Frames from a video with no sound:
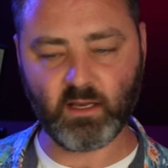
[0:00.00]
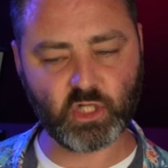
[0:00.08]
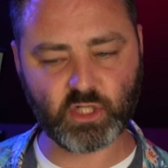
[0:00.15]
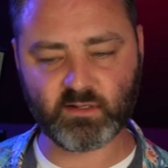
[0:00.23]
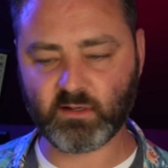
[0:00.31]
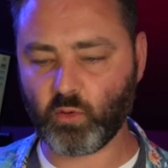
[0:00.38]

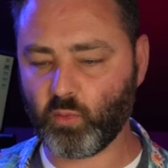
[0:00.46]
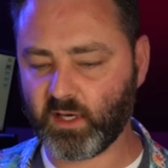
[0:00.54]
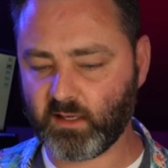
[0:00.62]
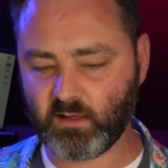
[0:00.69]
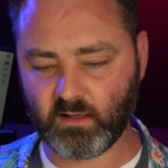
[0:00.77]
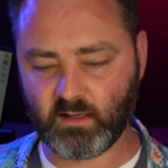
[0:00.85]
Just a
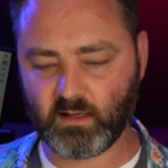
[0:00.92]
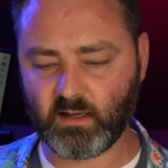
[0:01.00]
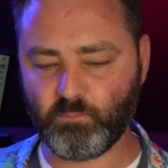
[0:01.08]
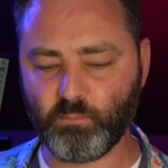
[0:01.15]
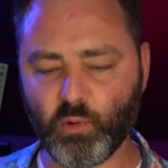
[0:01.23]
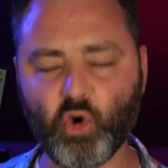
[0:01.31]
quick
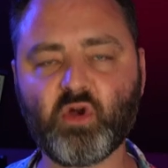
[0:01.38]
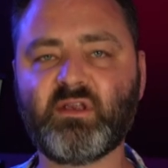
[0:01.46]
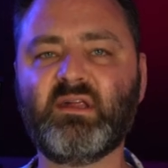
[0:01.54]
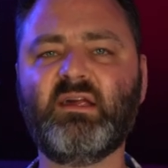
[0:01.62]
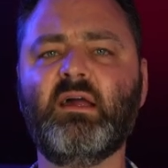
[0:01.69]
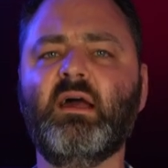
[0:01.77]

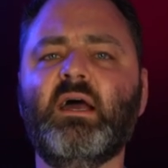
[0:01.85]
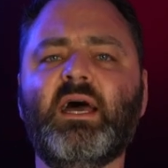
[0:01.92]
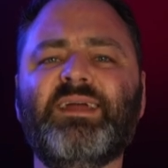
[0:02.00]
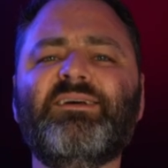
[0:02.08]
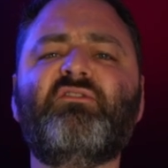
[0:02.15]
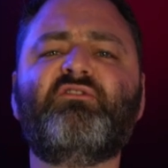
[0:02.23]
unboxing
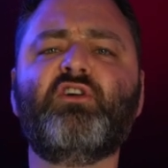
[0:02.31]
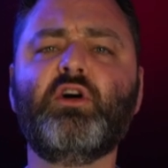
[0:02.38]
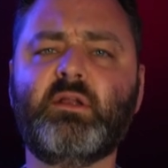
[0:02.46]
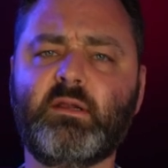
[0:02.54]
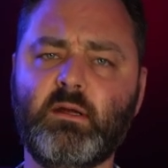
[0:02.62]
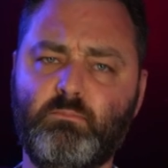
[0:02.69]
and the
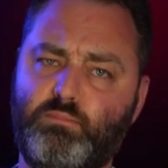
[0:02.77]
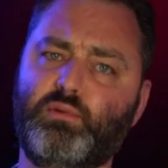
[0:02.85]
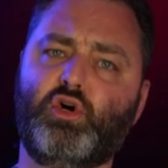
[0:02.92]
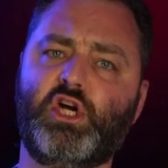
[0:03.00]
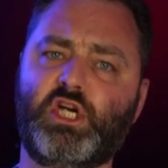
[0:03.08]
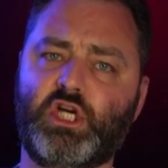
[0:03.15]
first
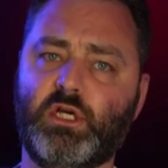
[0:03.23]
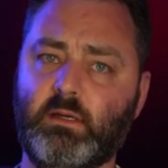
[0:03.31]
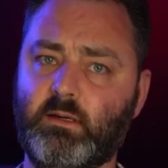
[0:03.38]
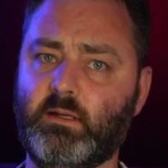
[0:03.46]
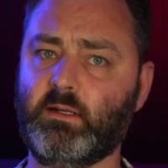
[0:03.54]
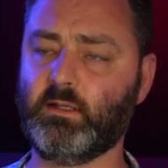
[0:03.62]

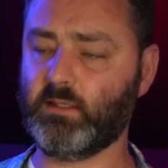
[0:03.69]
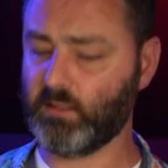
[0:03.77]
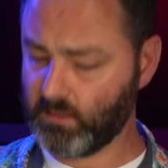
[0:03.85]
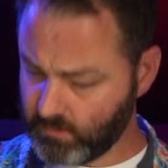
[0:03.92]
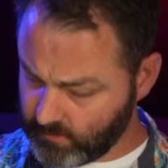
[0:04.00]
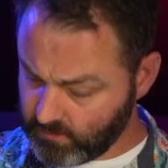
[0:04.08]
impressions.
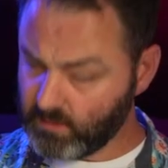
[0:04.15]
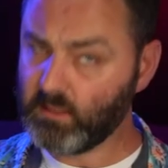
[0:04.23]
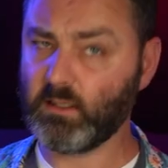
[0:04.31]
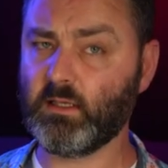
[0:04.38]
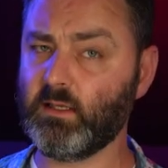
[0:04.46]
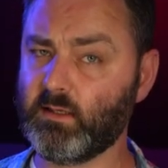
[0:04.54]

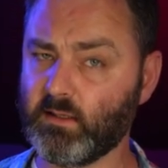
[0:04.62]
Let's